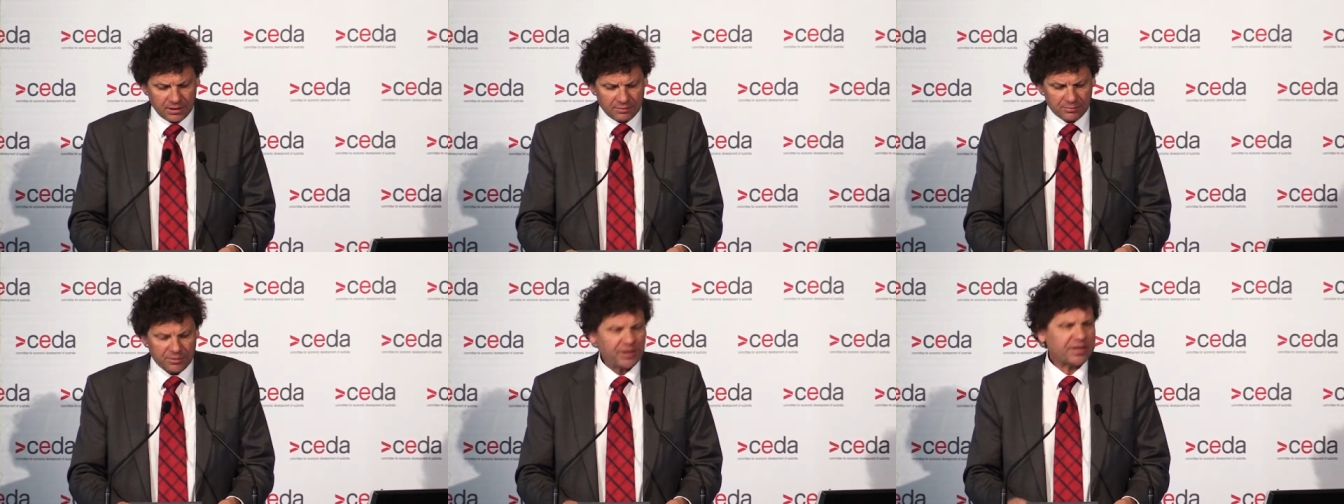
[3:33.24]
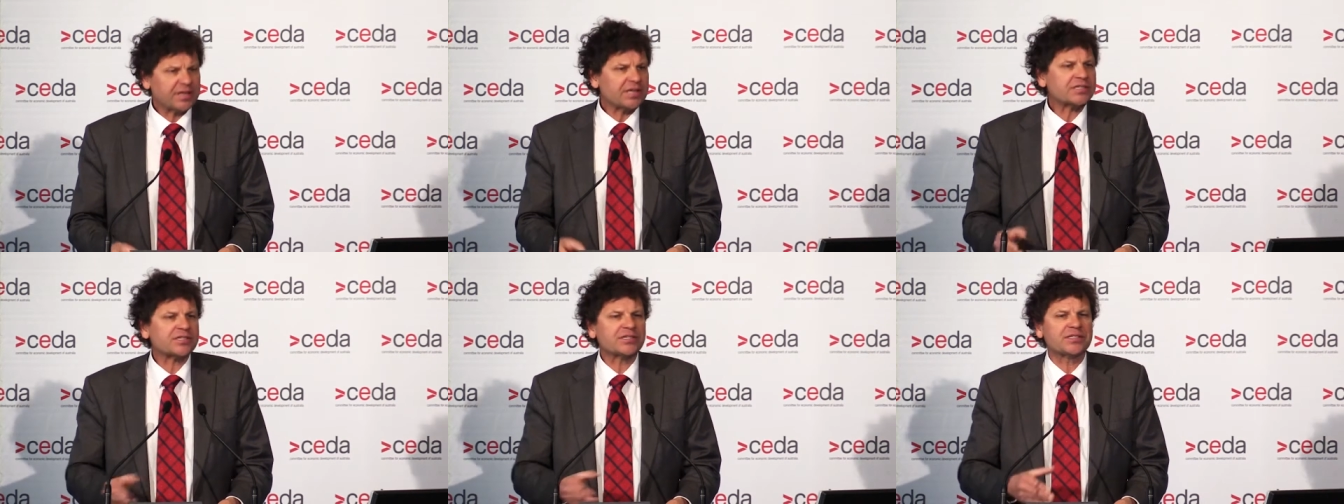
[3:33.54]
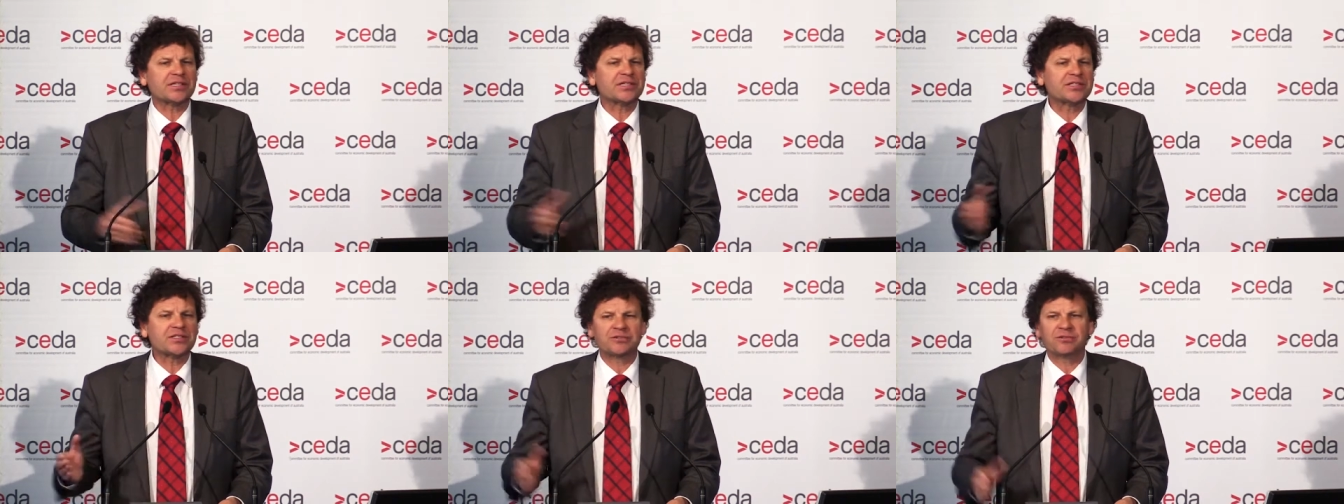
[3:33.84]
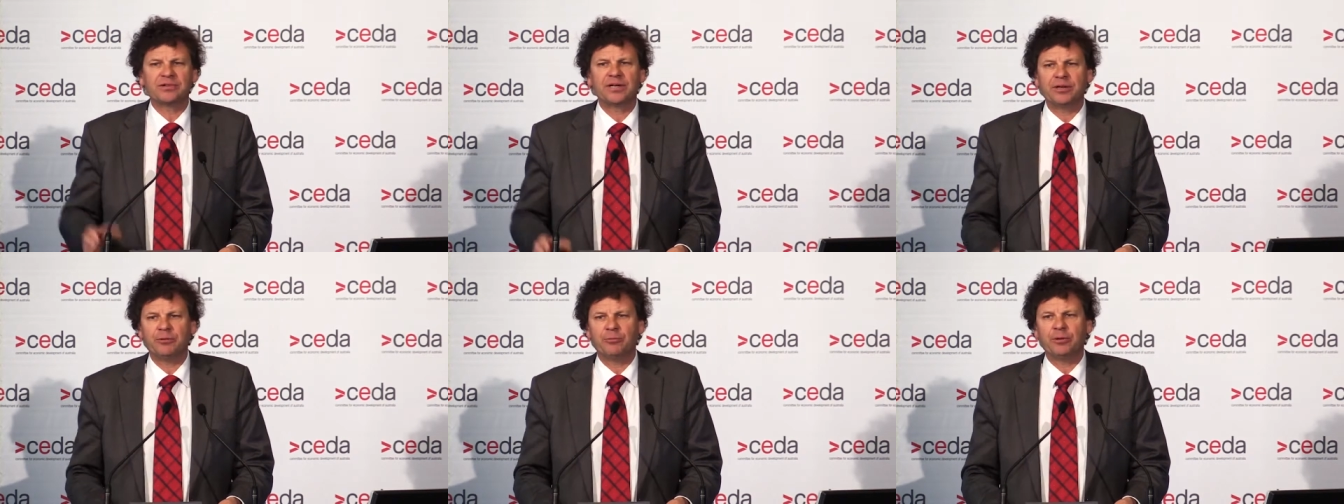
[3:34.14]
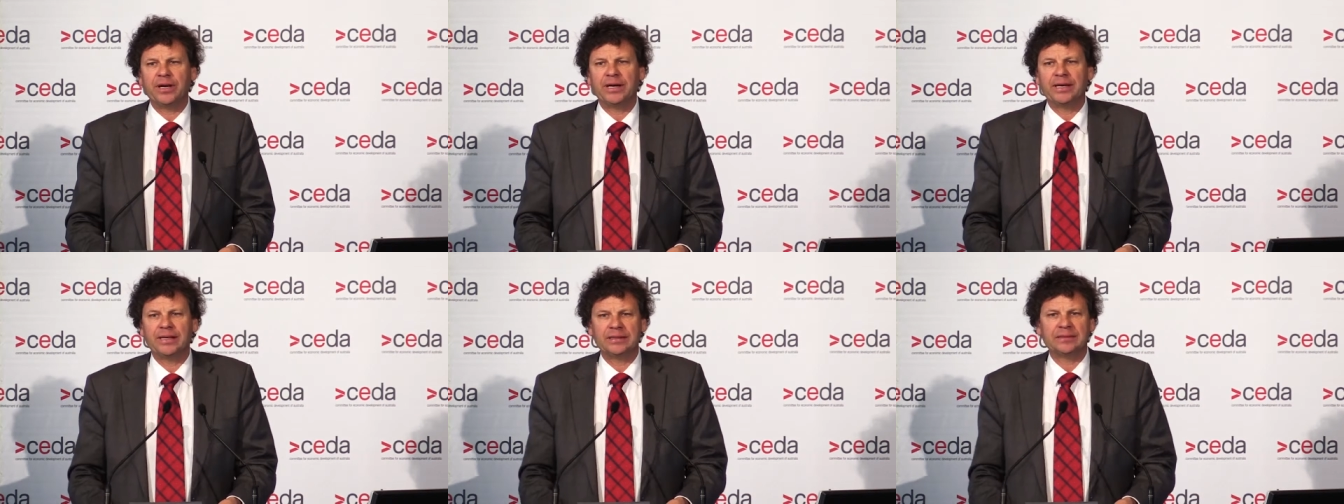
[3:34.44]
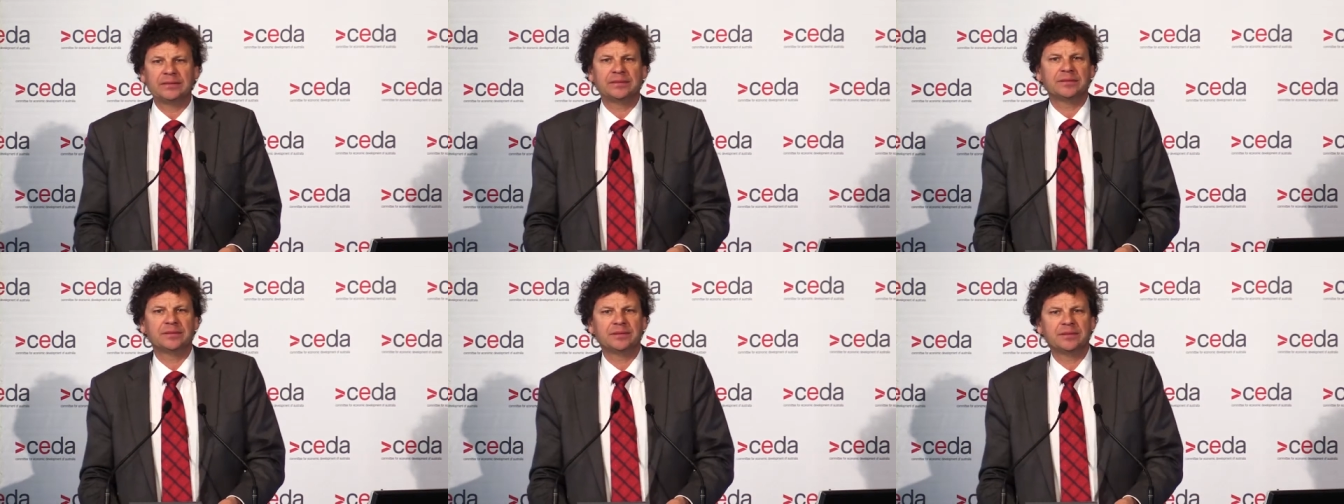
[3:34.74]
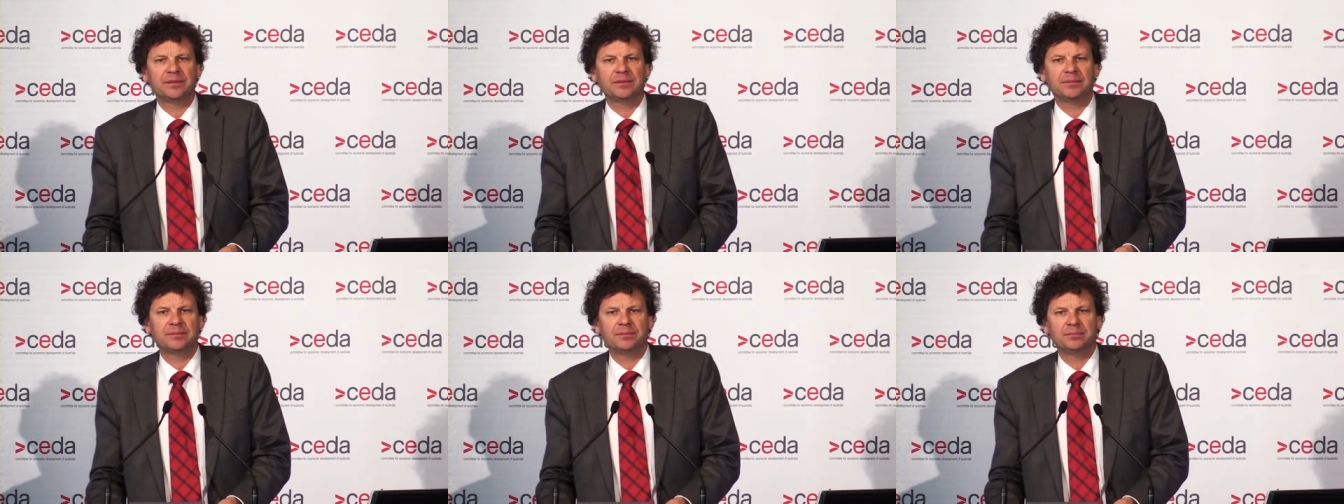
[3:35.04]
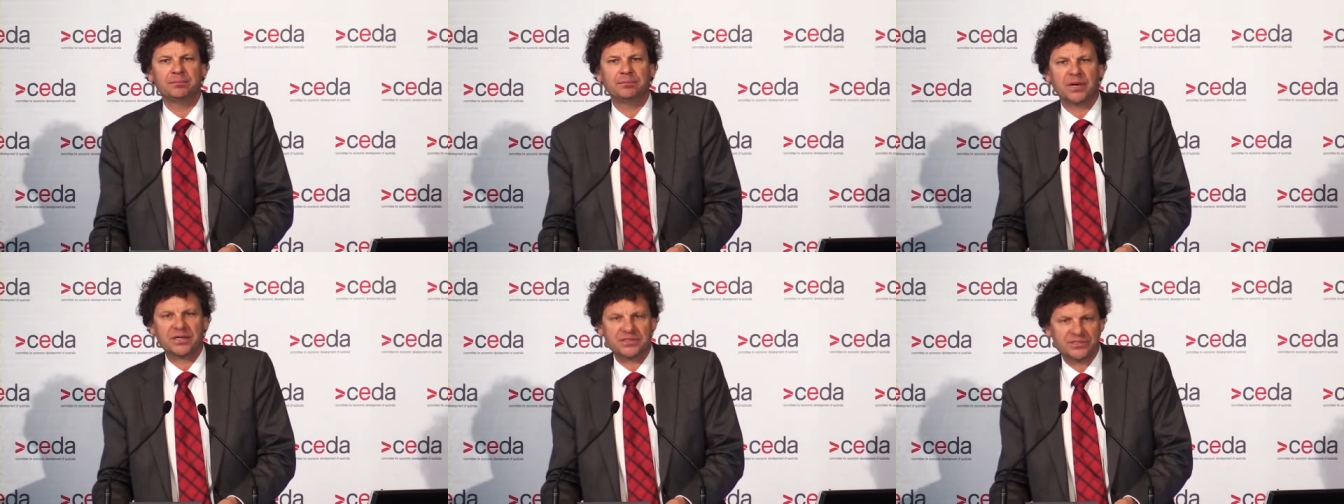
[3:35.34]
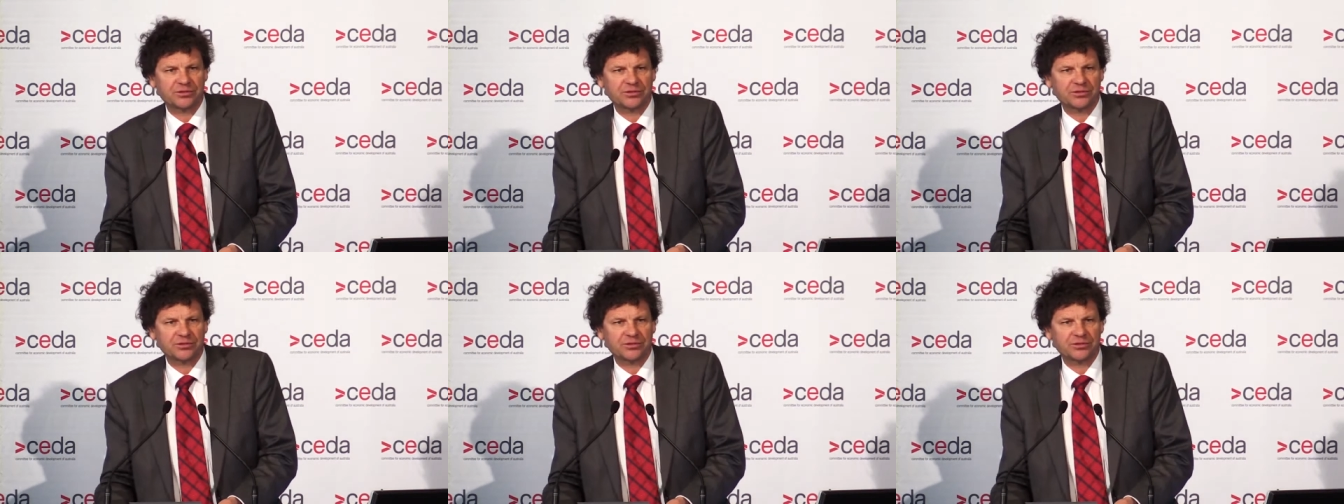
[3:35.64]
But I guess this is really where my